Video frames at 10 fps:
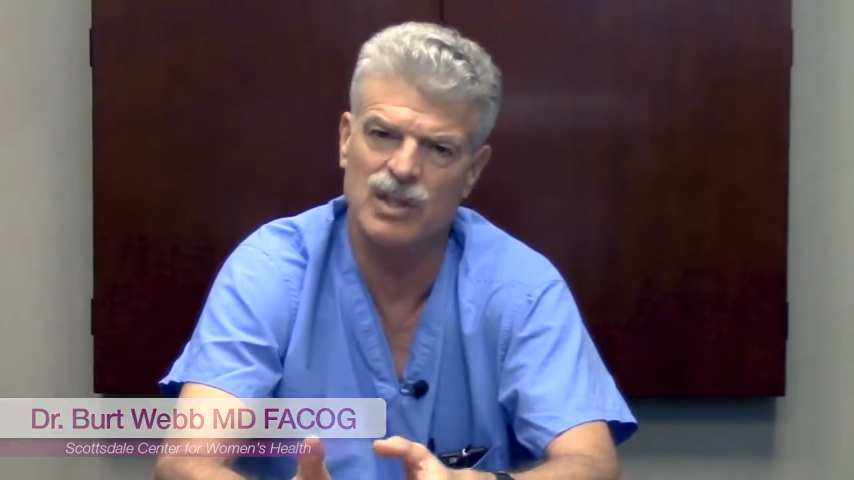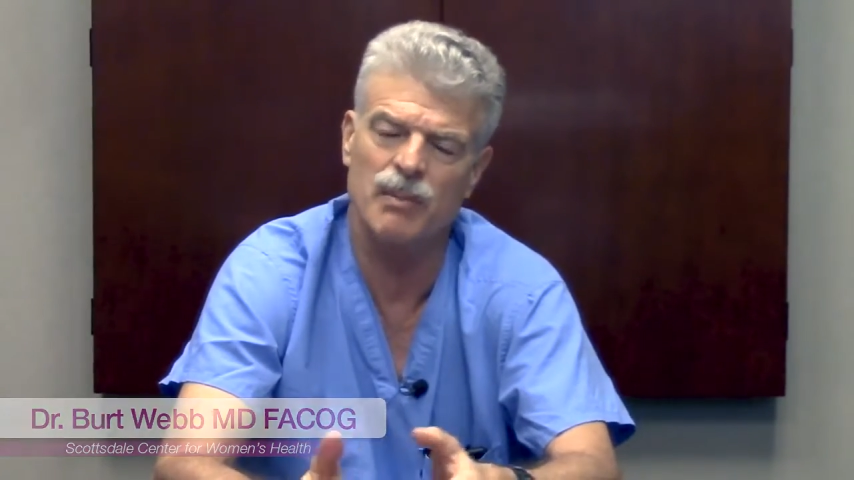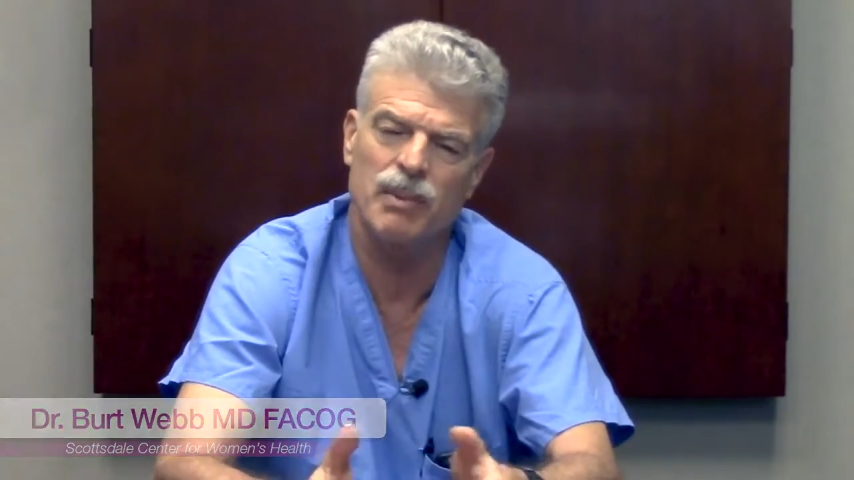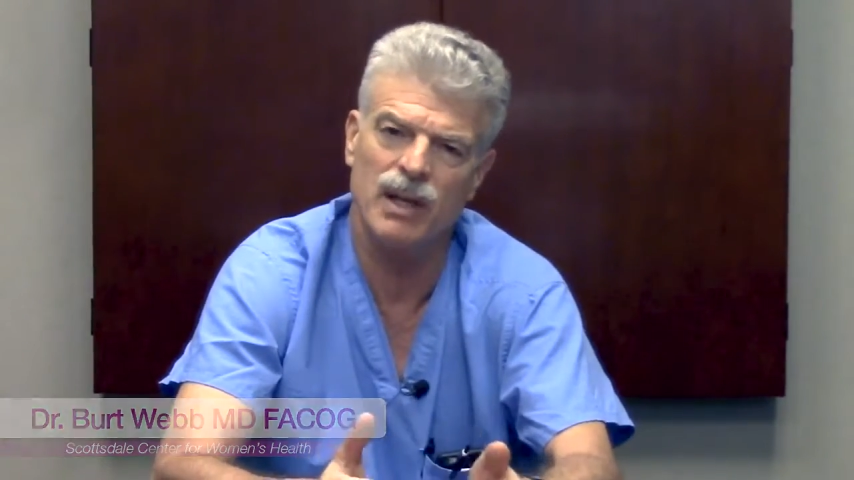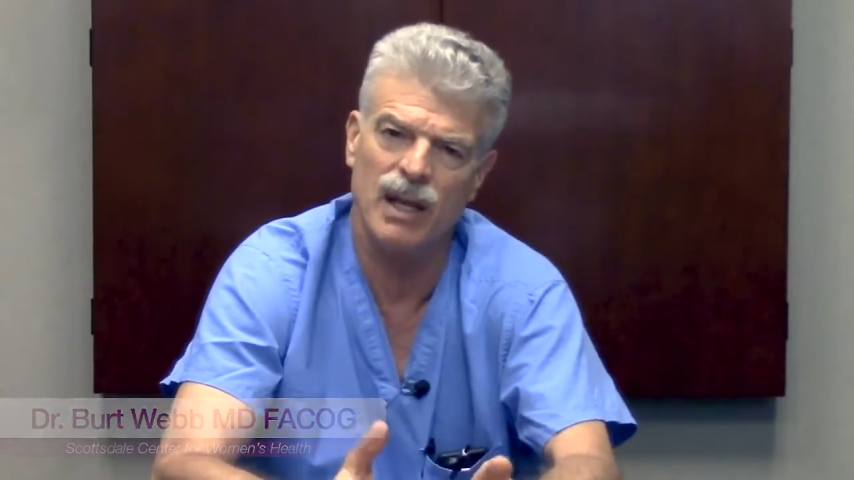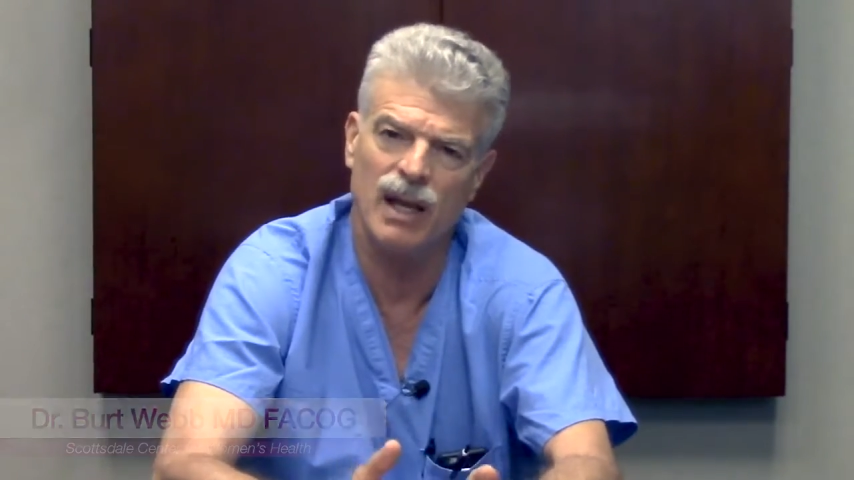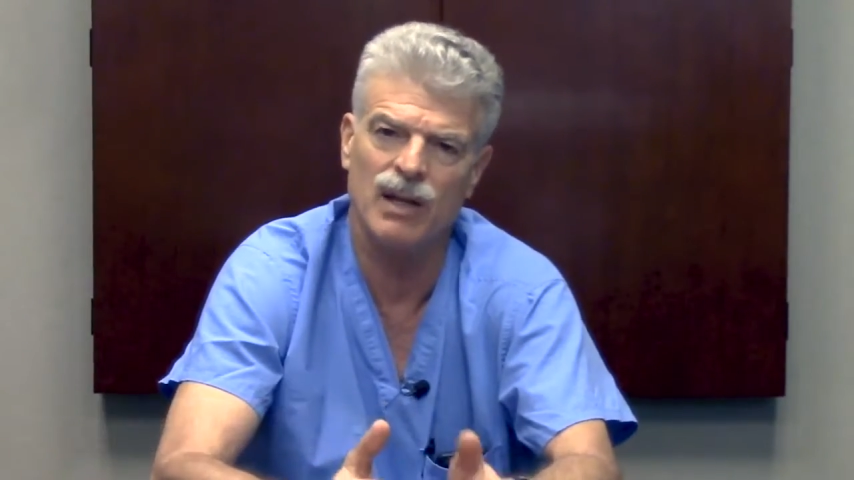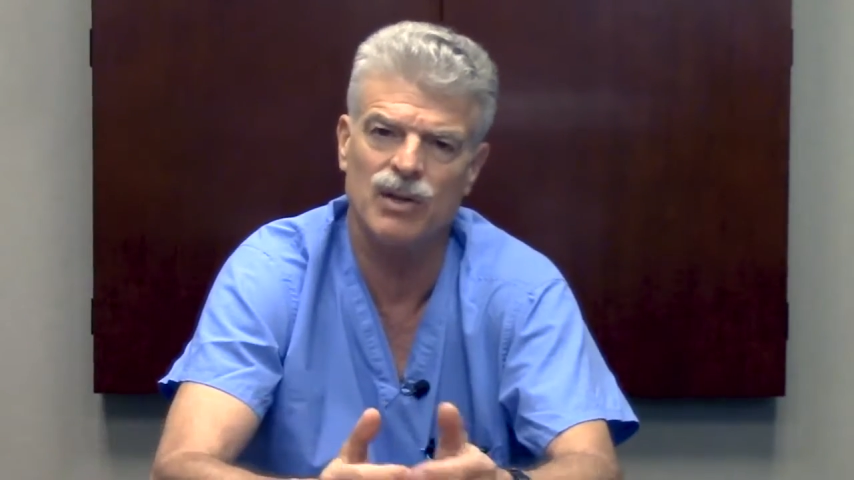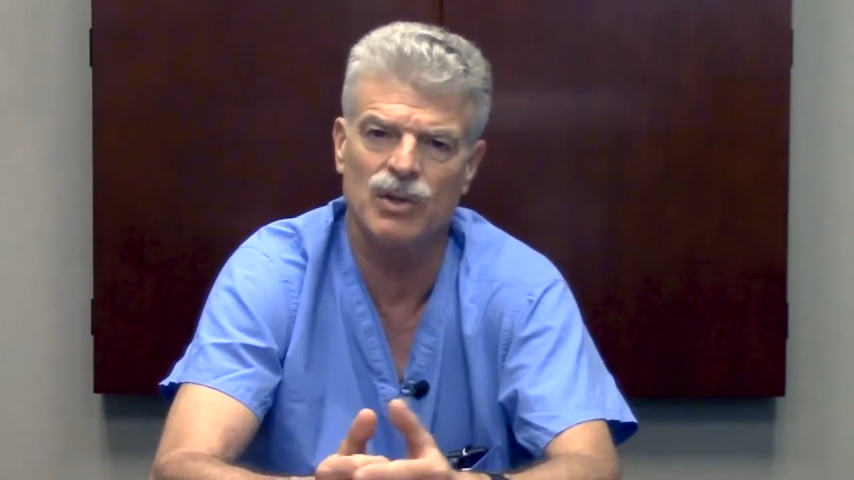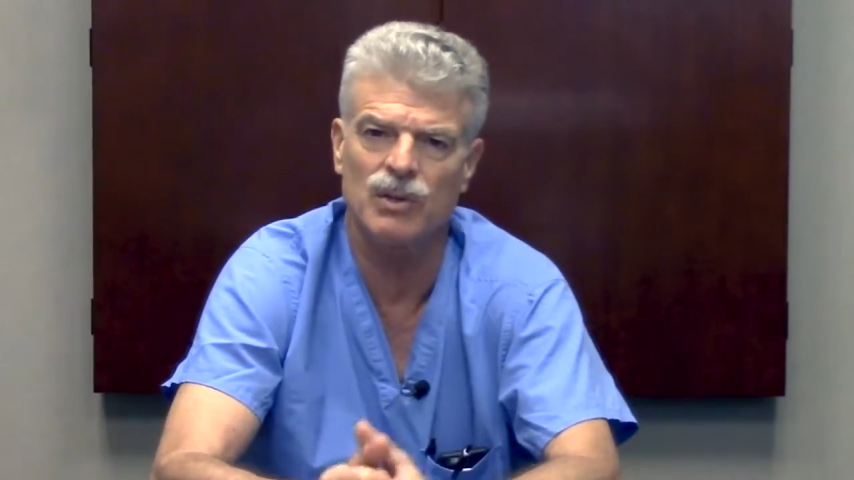company
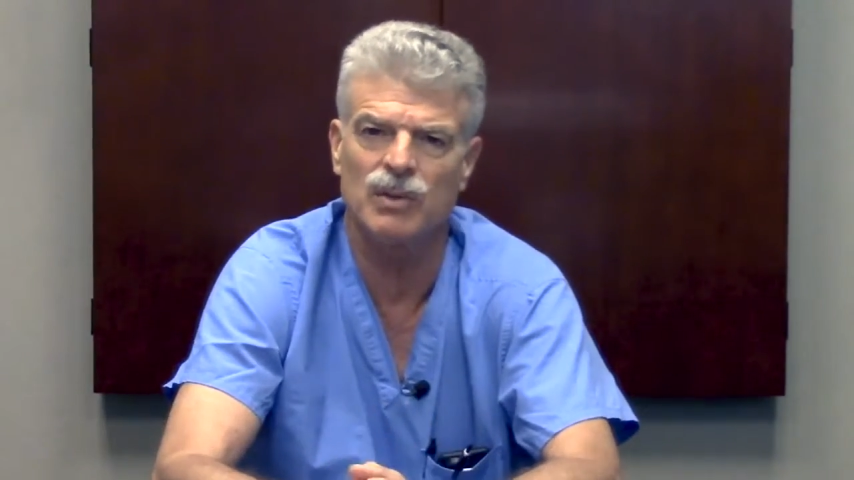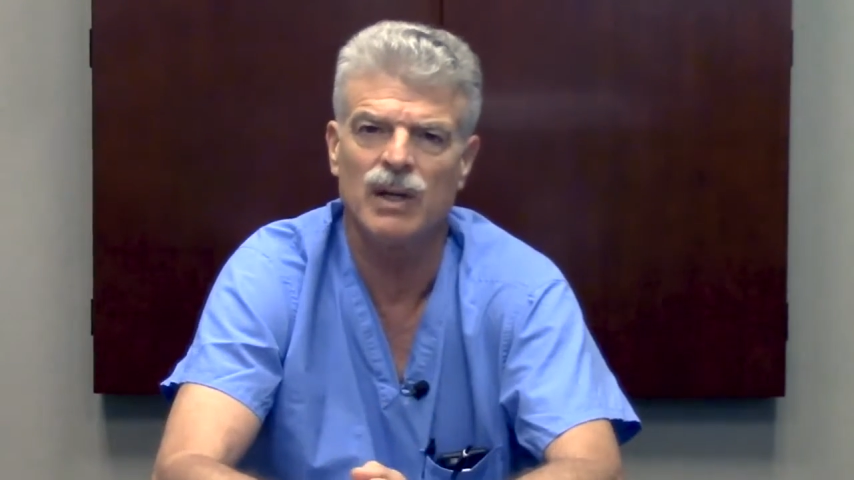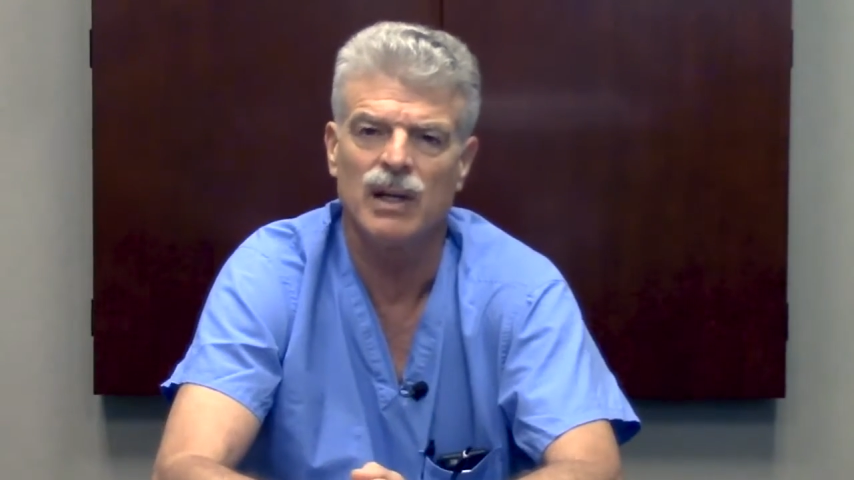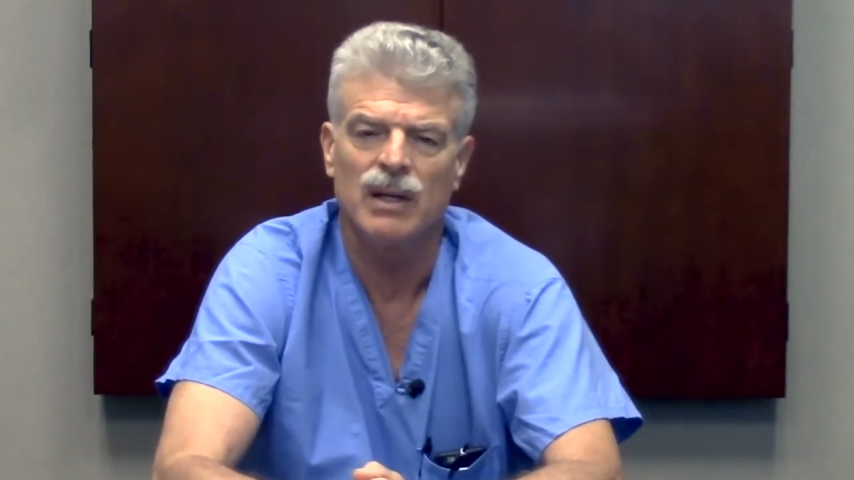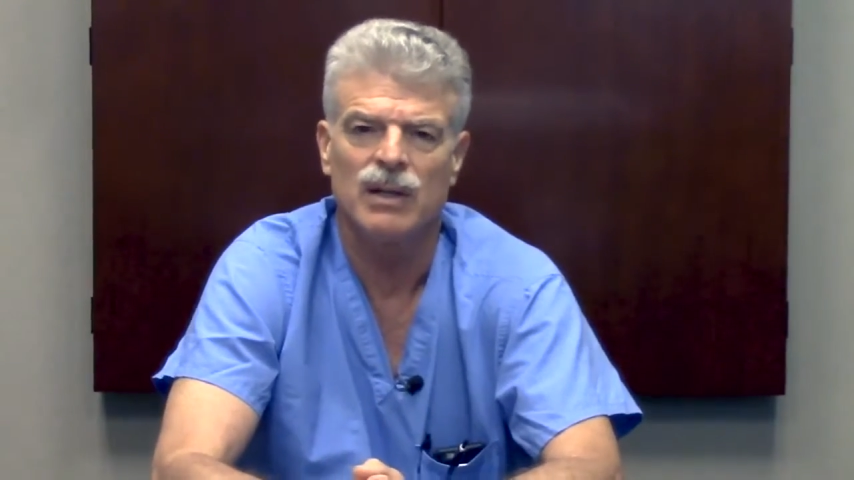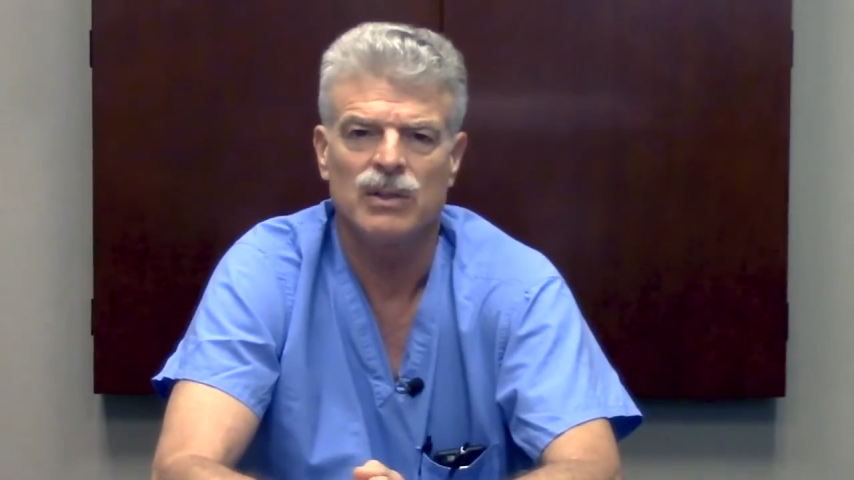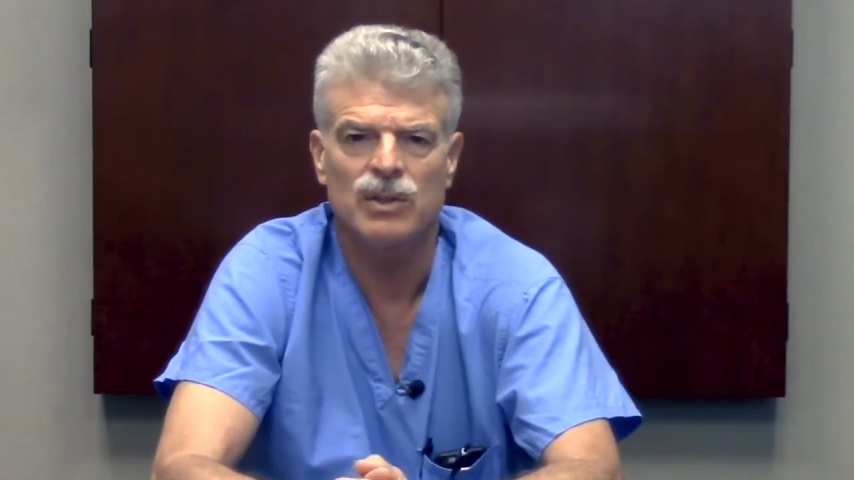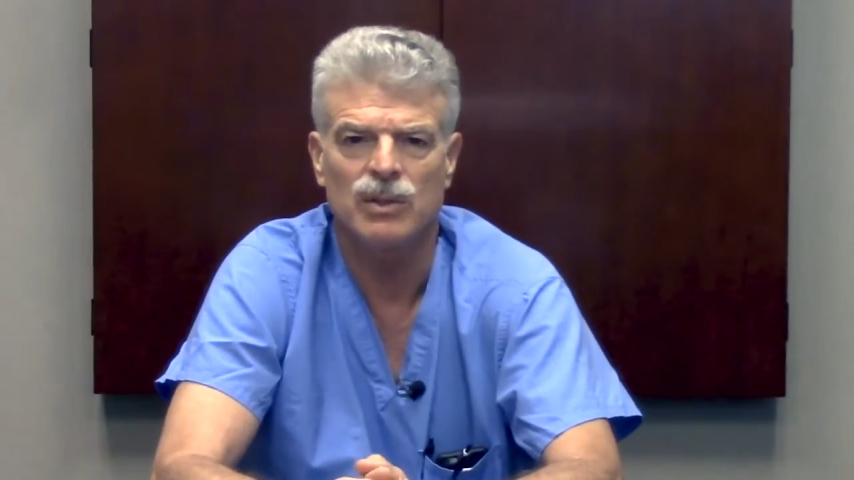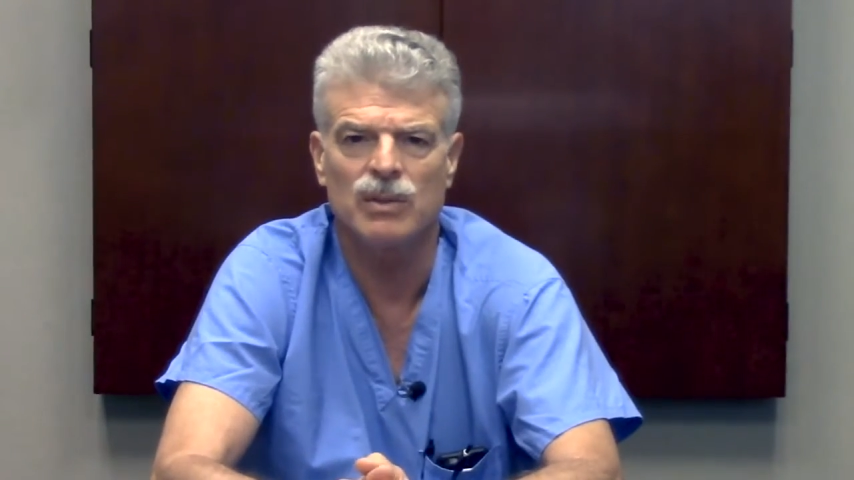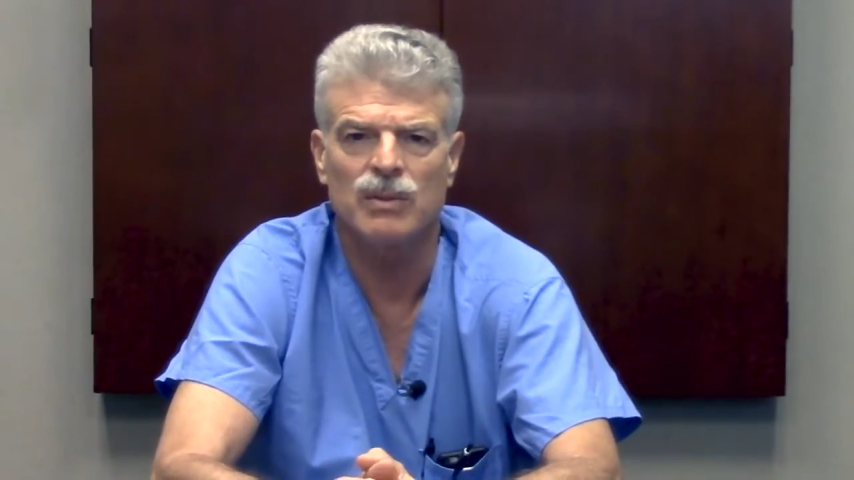and you
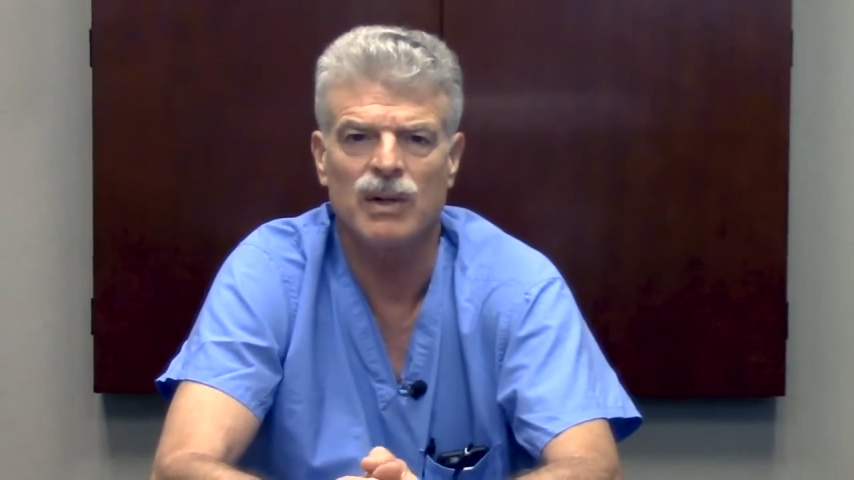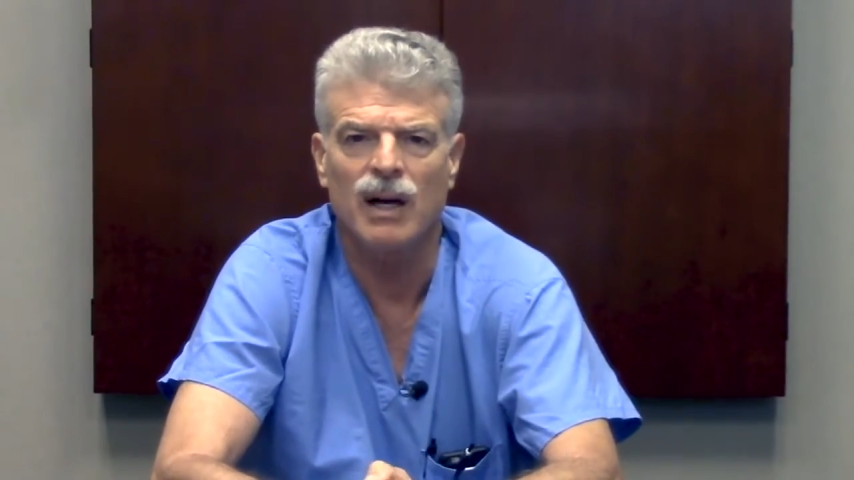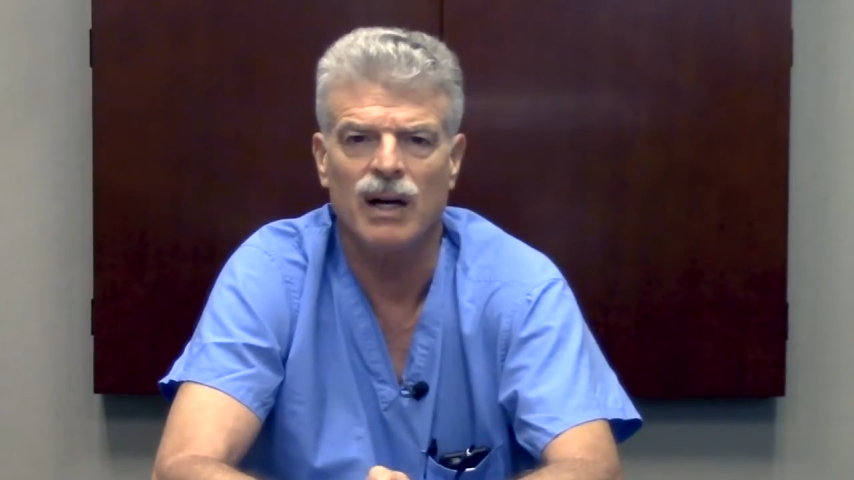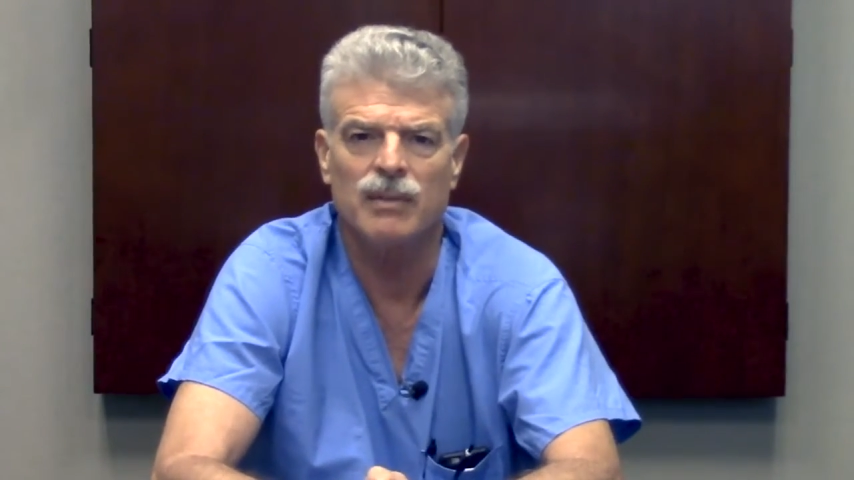to